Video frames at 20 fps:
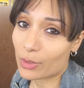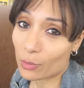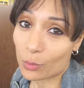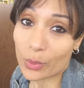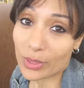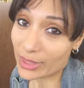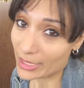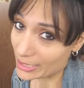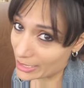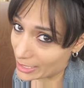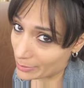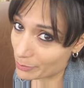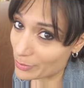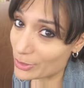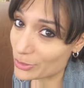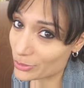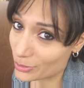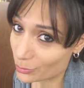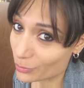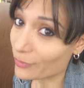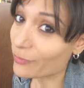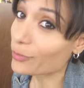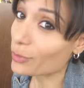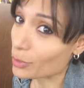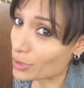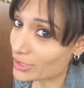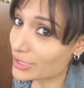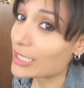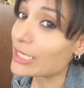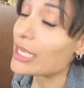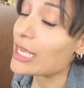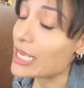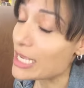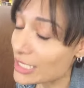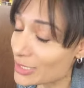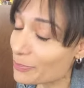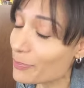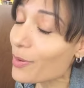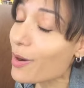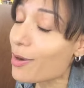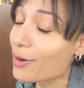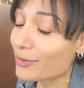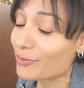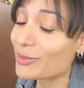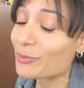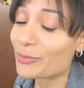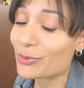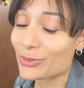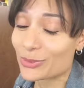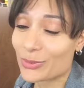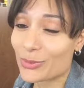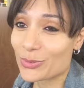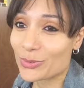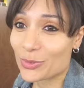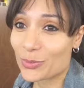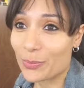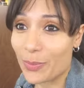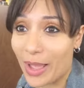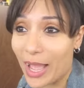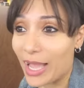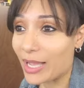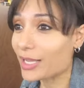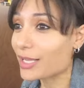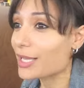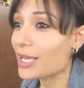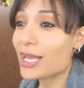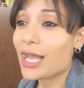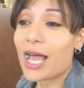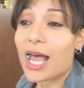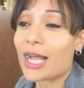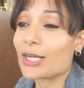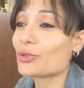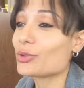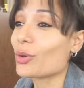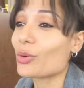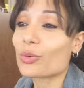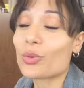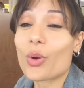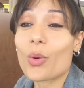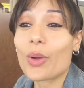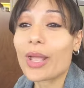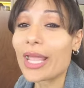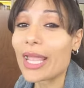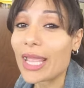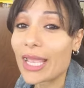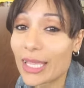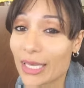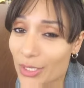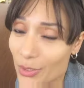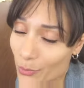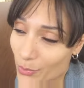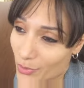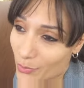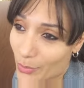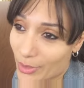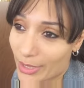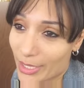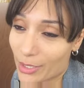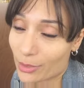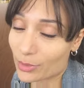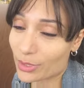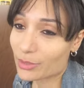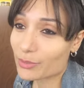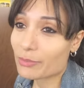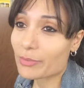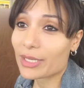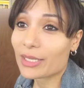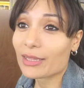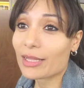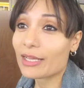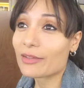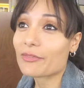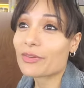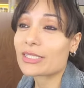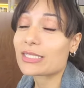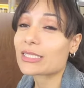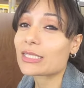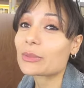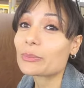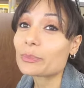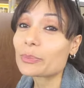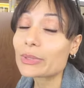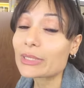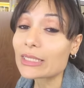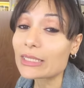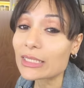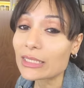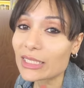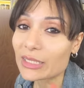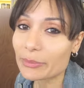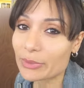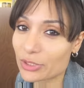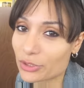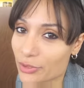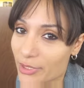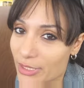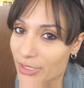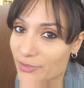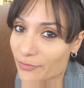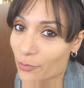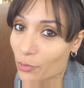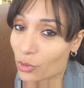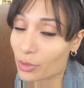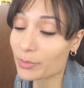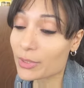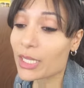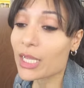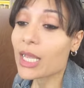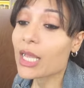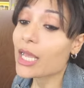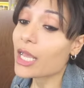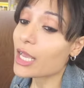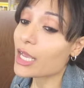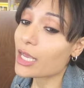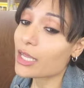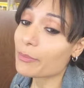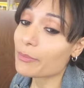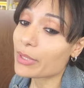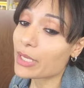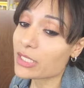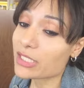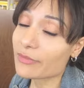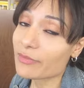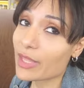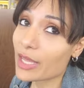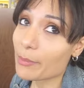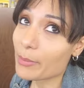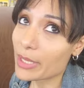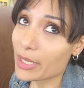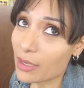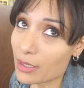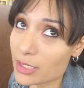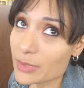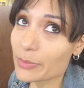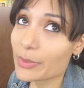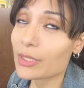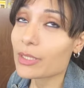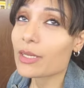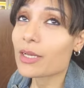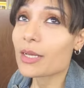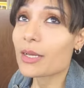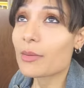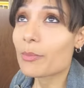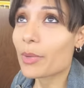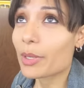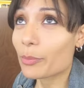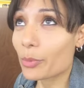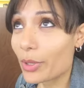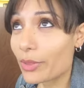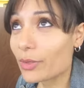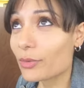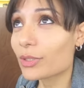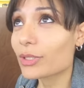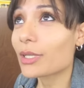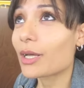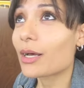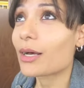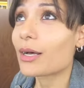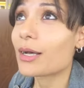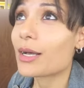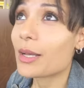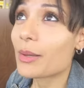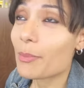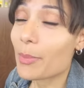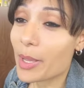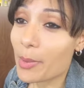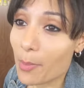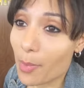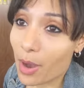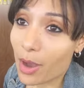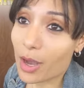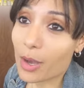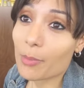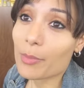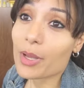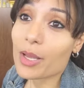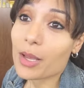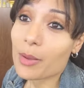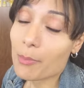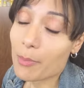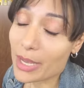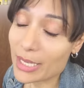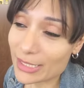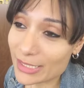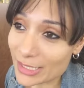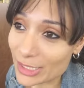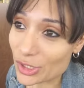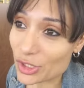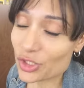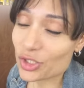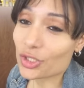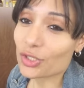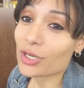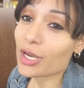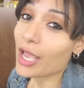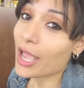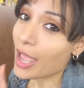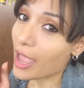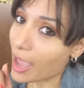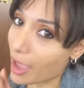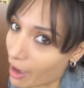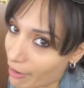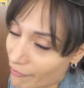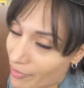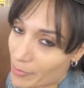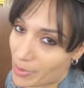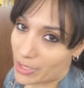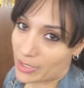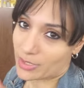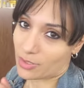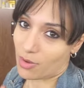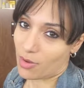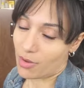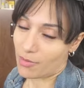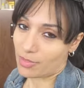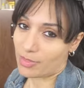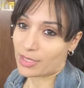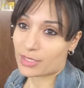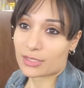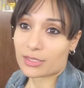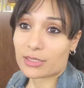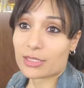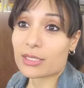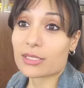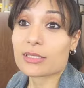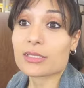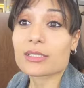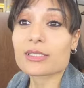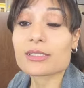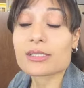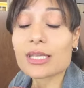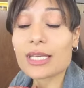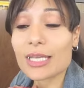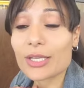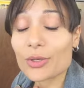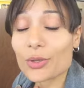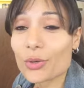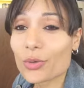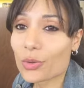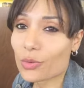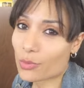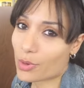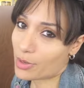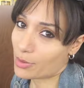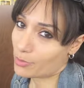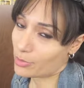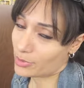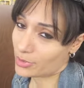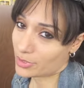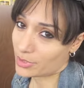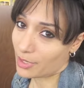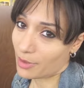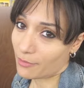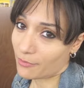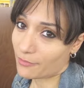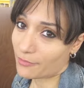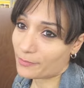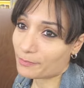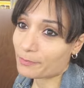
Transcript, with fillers: with the EP2, of course, that is part of the Bulldozer Pack. I don't go anywhere without it. My life has completely been transformed. And because of that, my husband, my brother-in-law, my mom, my sister, everybody's on this. This is incredible stuff.